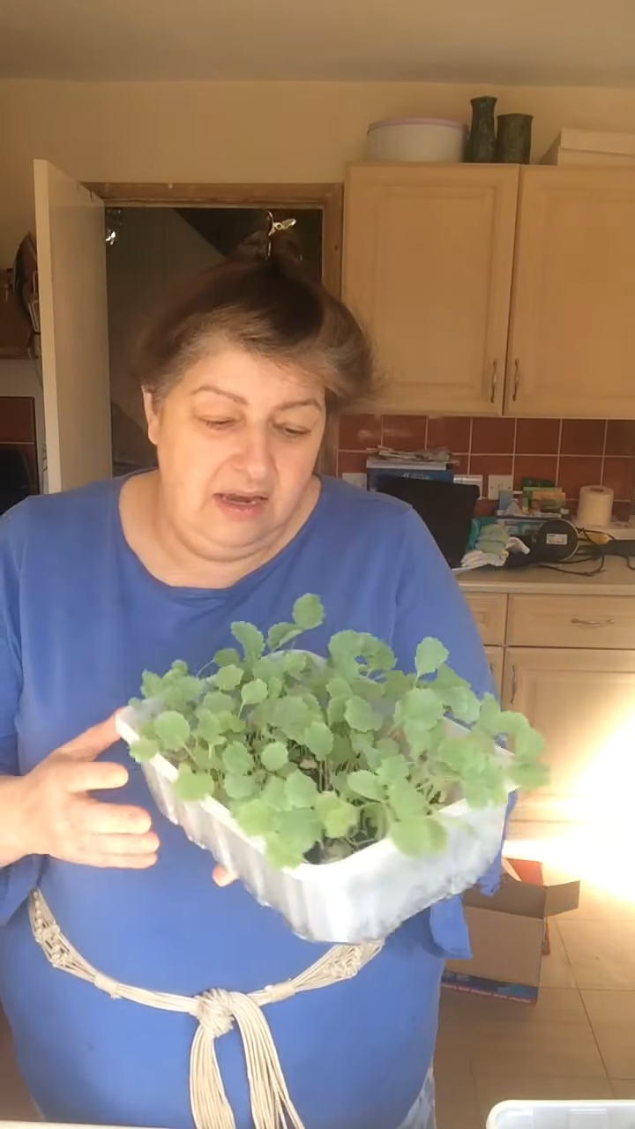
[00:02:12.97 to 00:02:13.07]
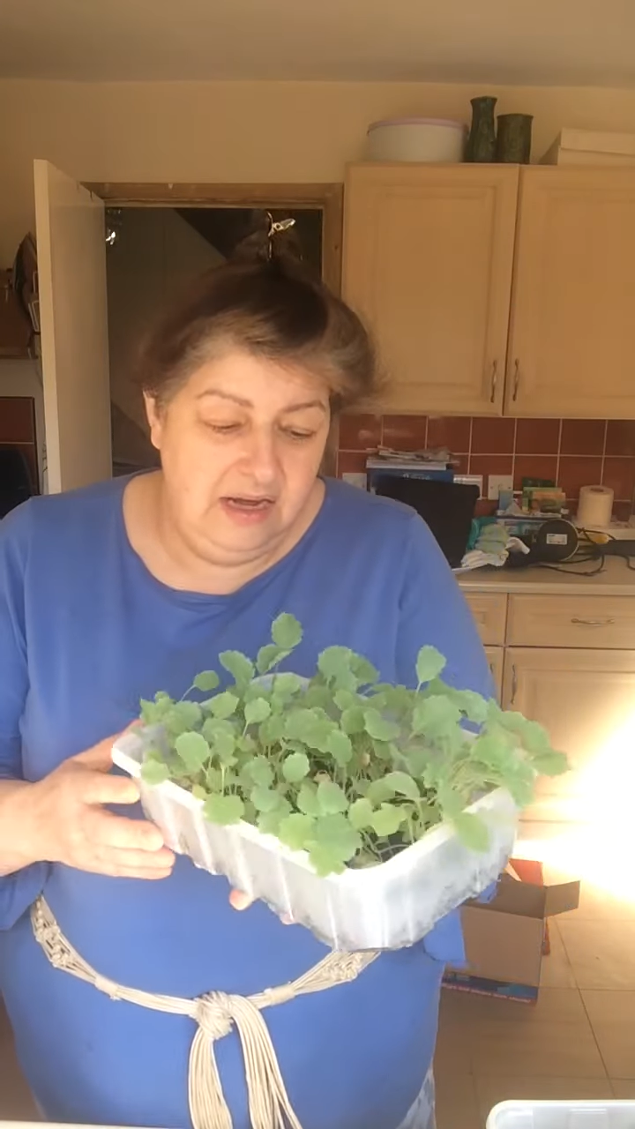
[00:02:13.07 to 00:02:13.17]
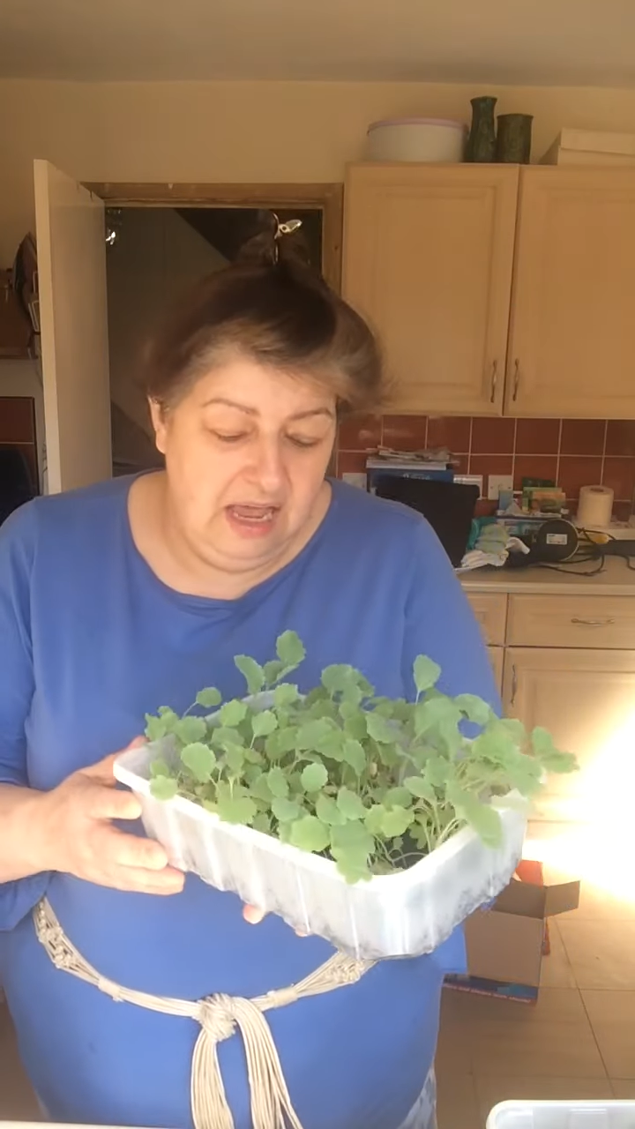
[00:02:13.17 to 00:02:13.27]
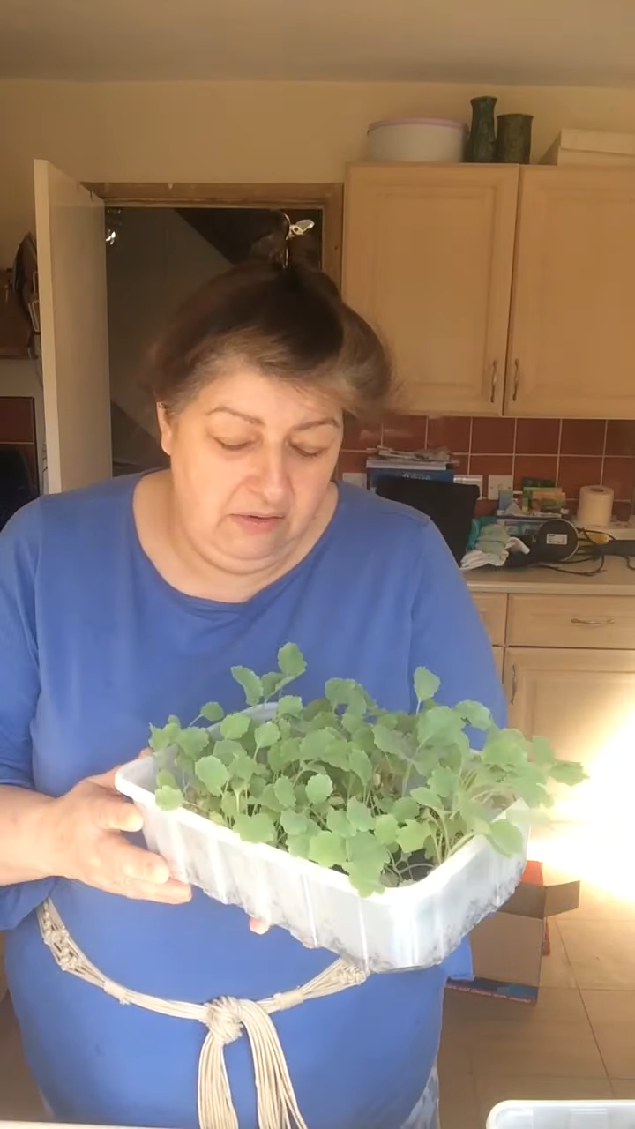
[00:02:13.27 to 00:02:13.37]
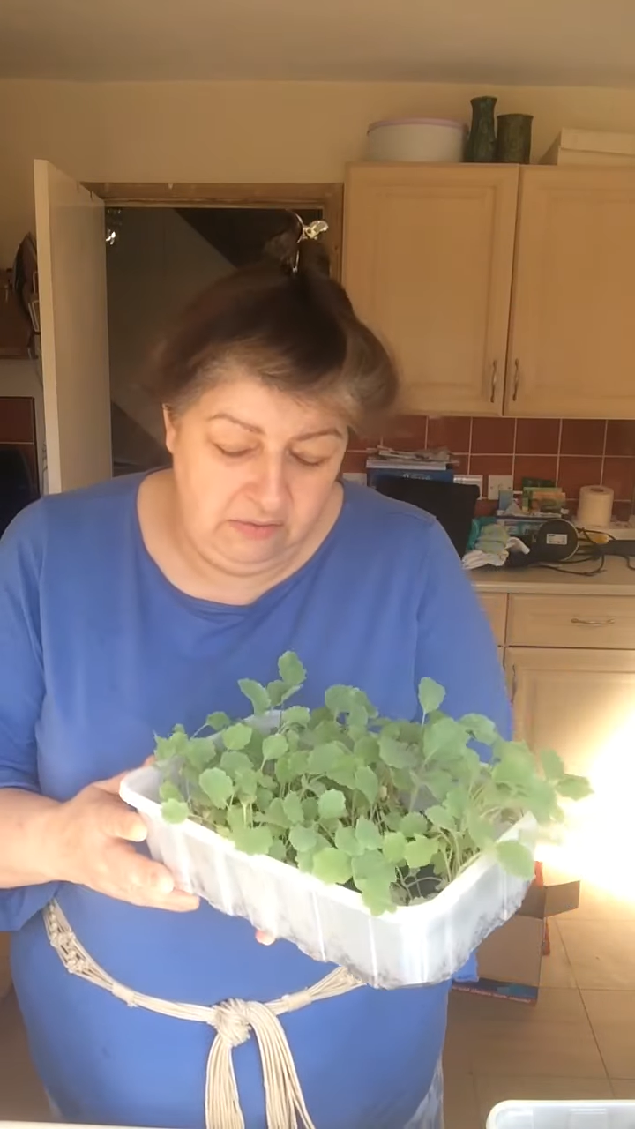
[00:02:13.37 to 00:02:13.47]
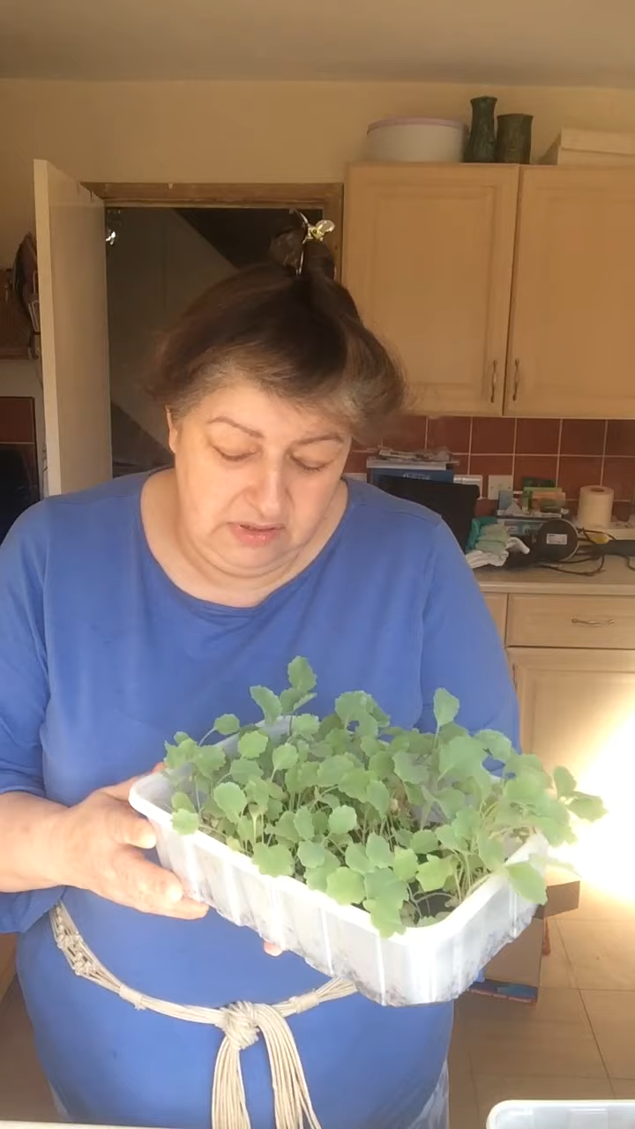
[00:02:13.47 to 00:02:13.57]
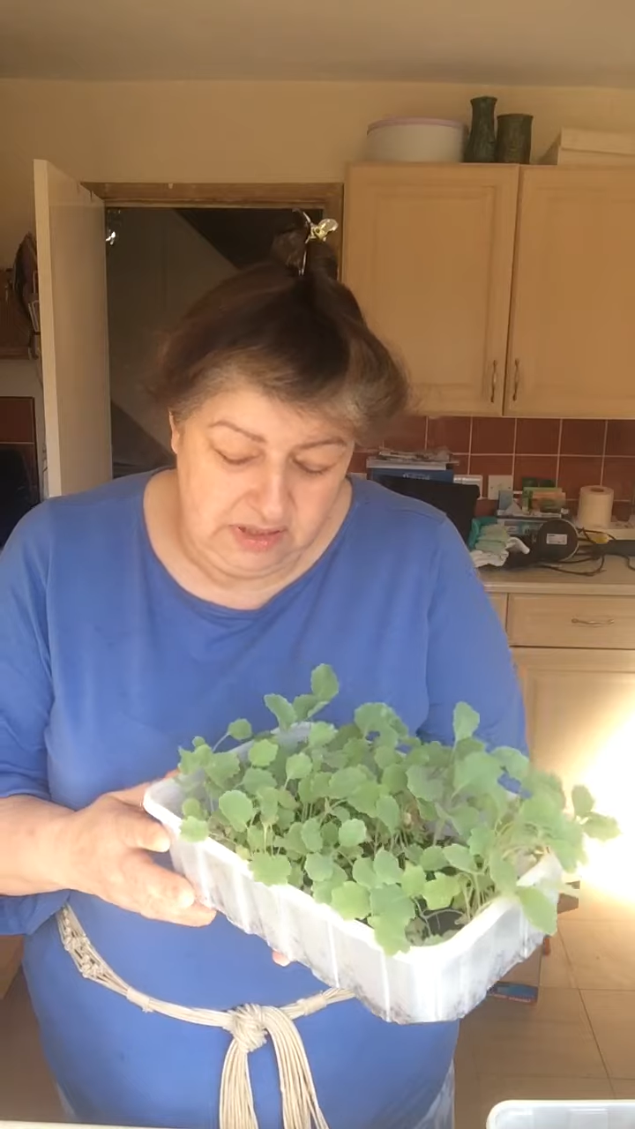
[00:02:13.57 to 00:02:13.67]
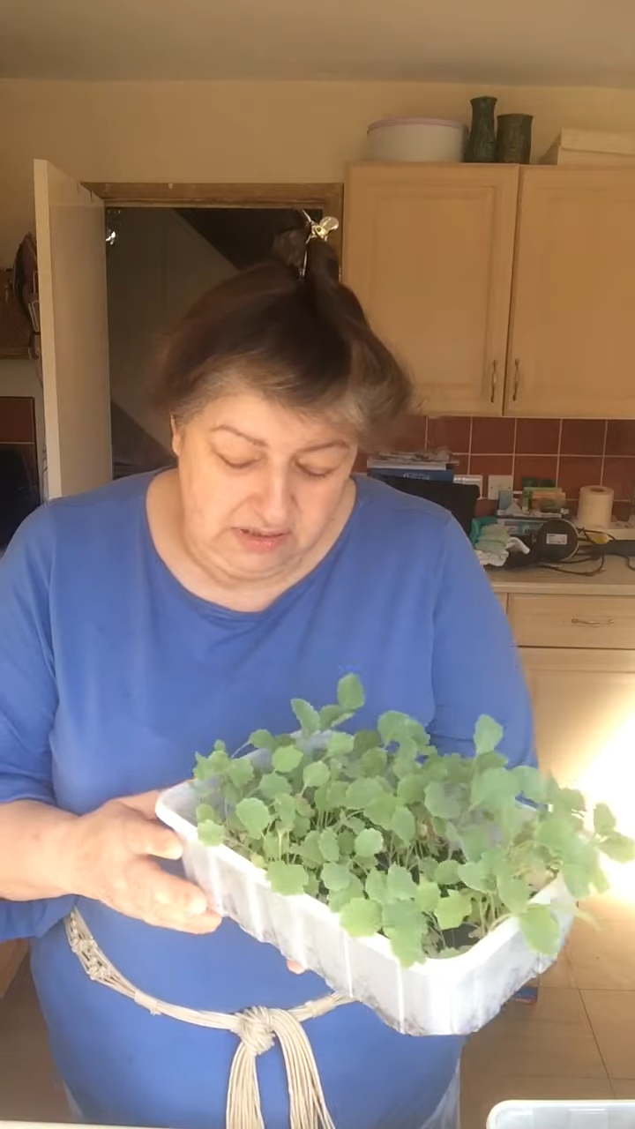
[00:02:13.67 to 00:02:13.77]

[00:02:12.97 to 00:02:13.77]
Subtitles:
Now,